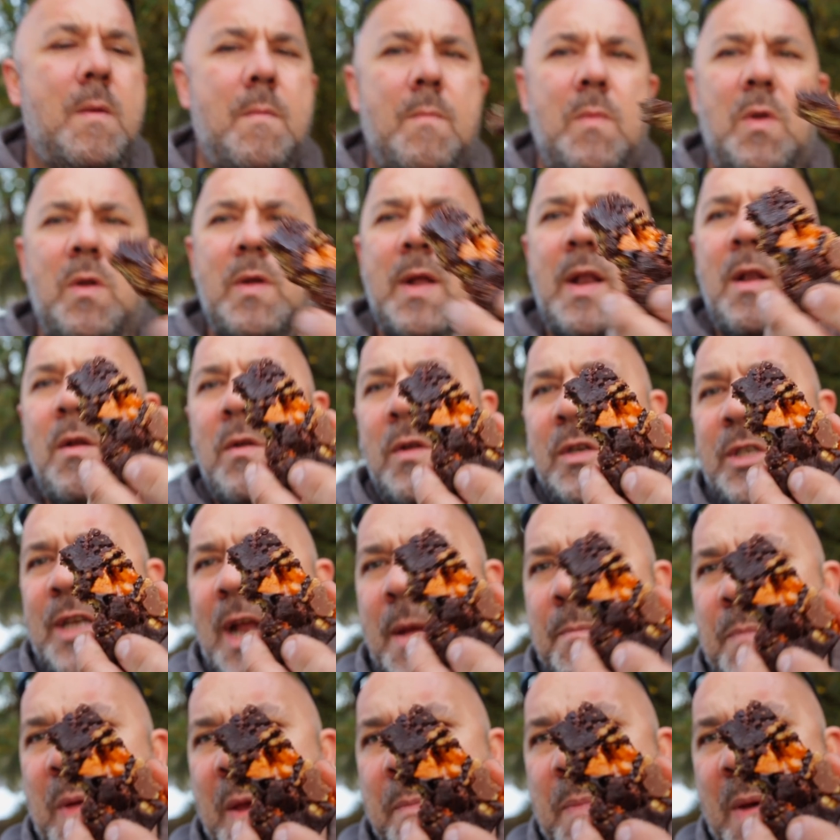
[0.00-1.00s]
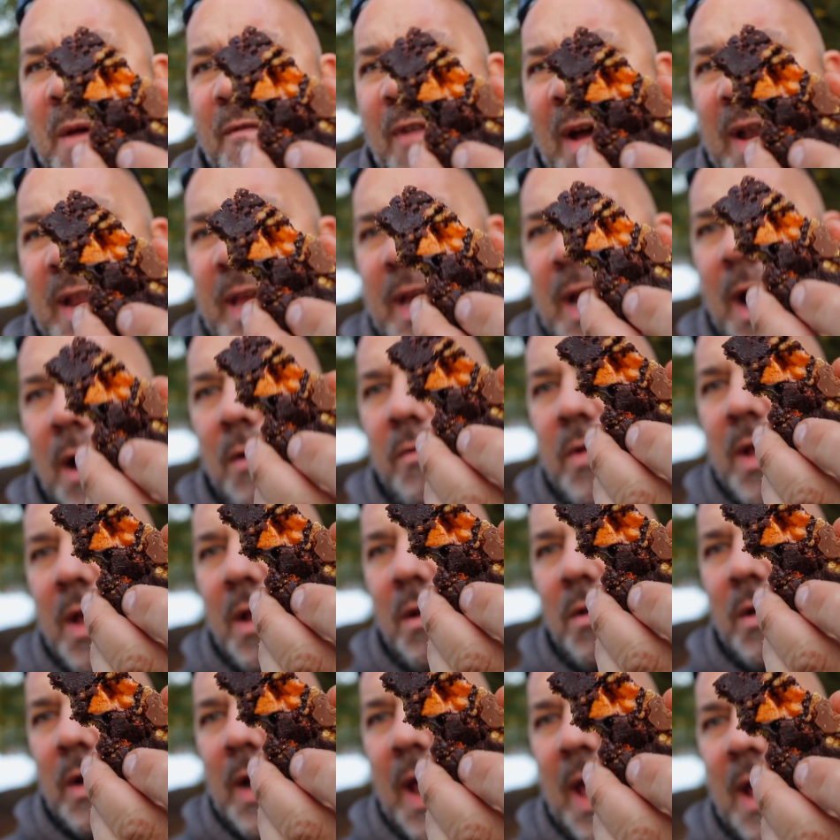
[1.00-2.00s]
Look at that, look, see that big bit of honeycomb there?
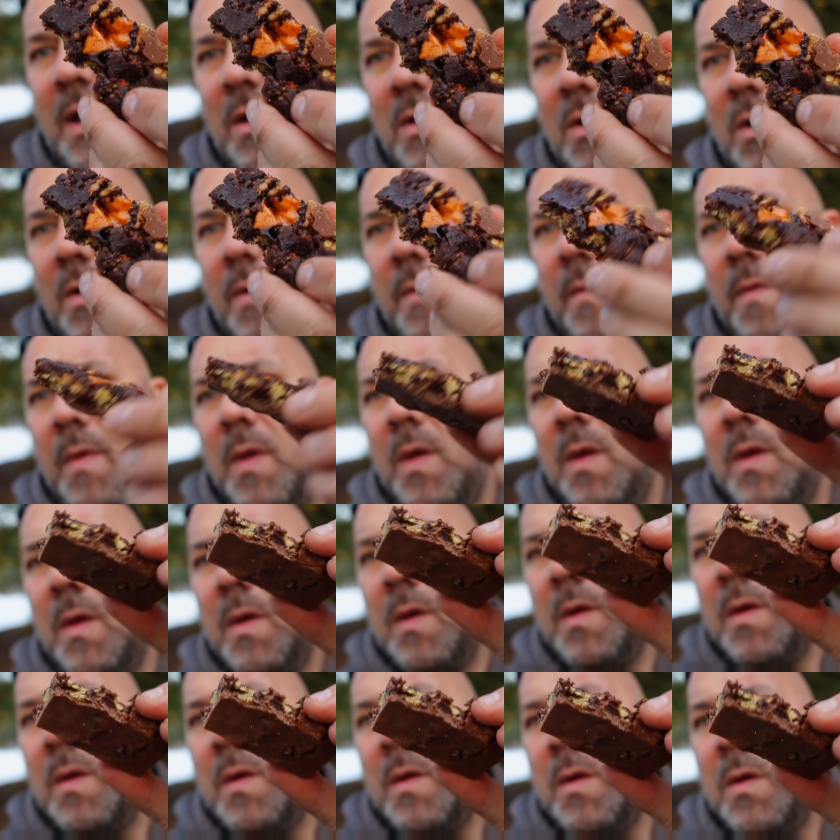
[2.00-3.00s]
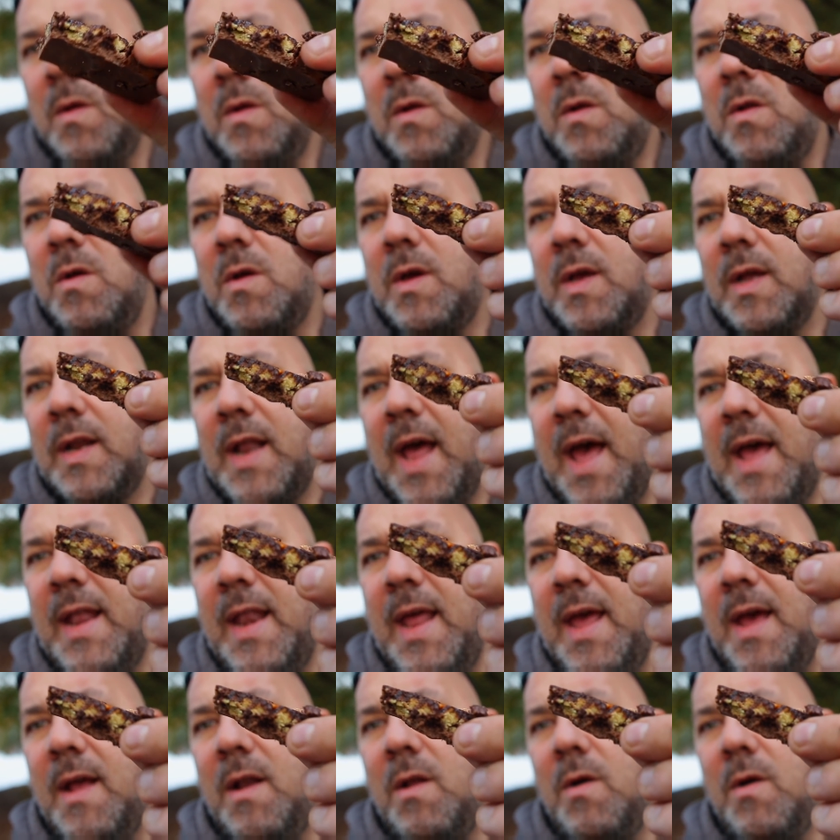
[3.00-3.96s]
Look at that, look. Look at that there,